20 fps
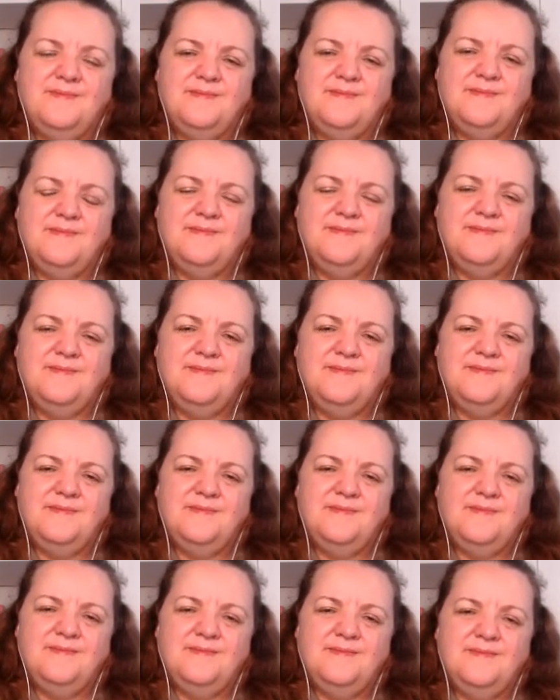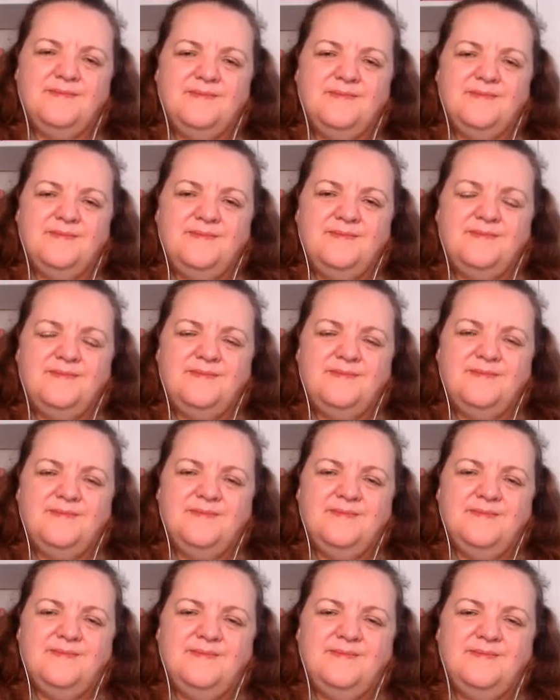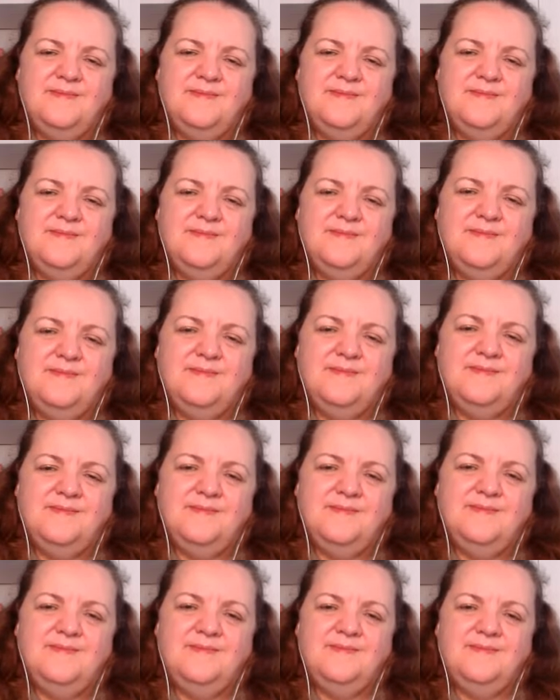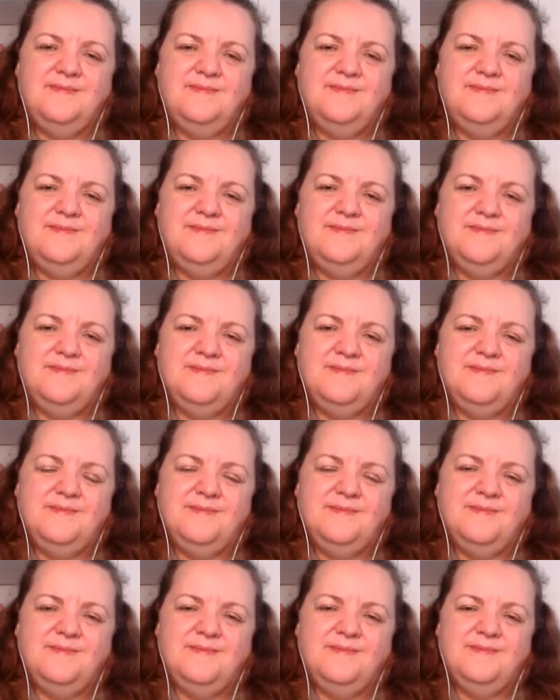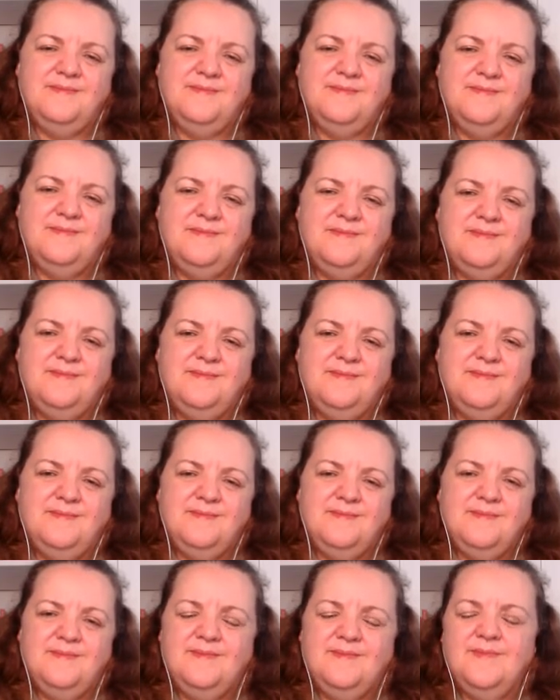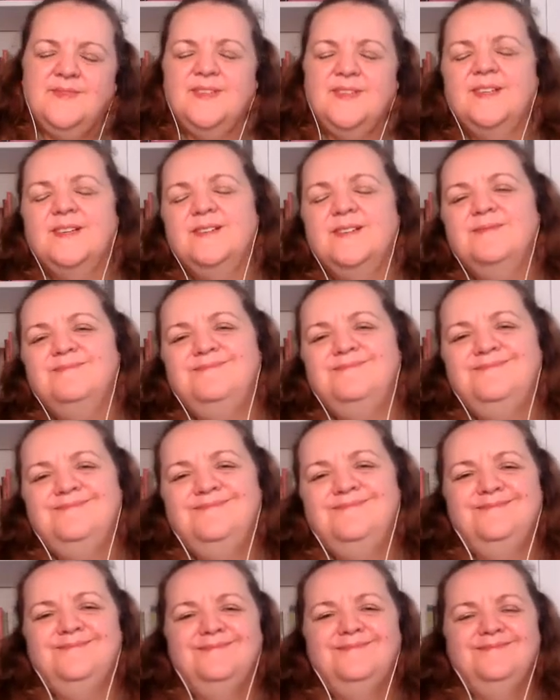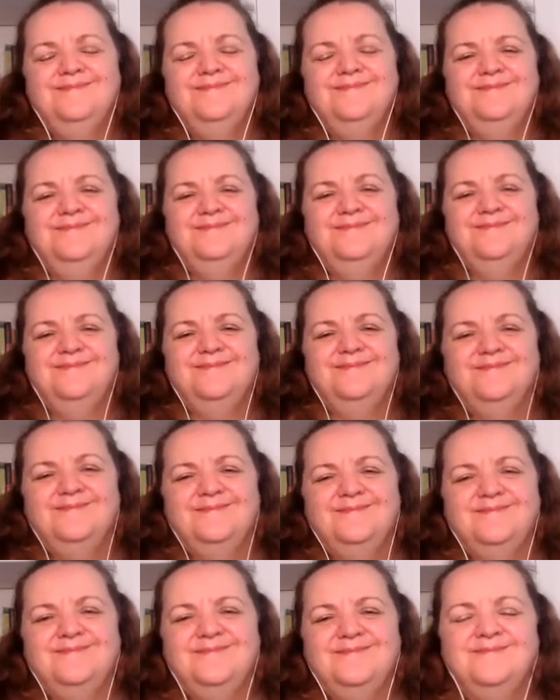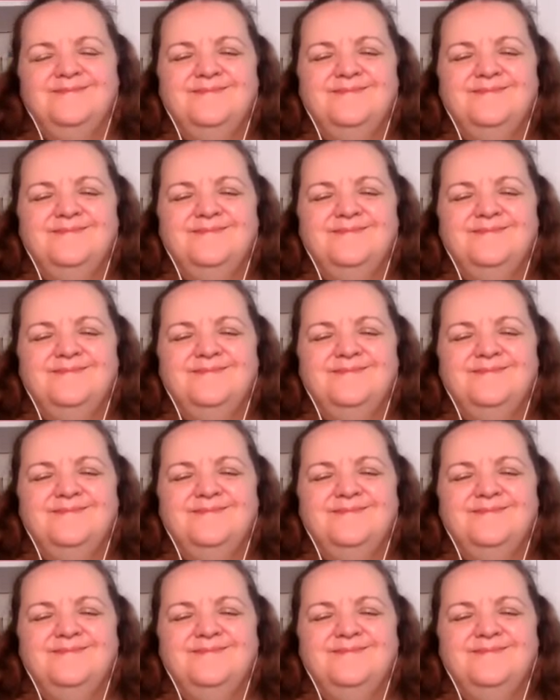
This person isn't speaking.